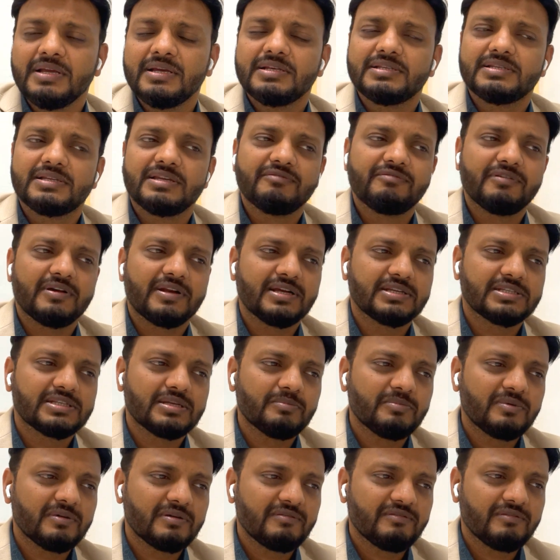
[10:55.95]
Say for
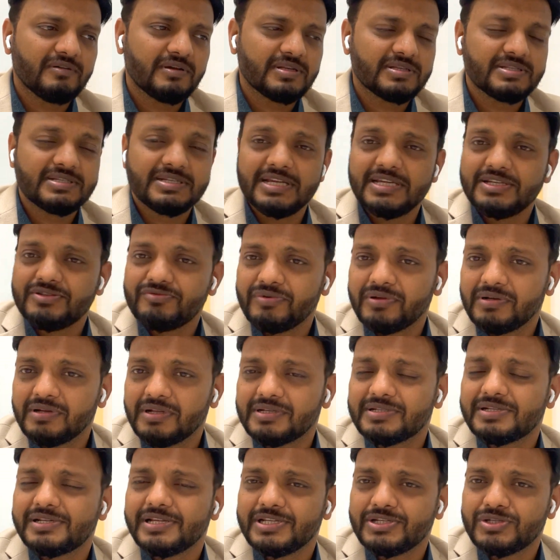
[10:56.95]
example, for stage 1 or
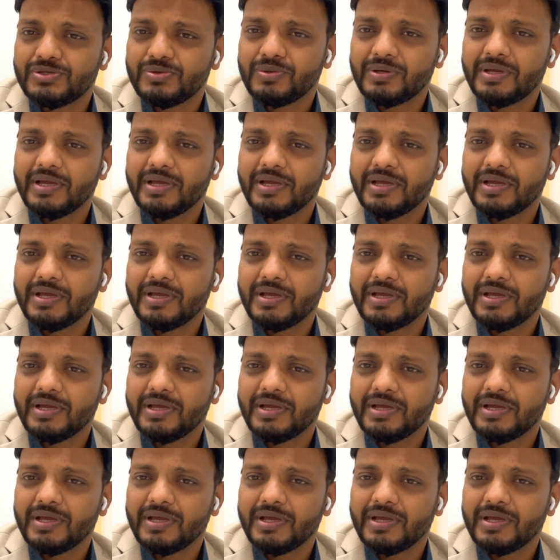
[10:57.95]
stage 2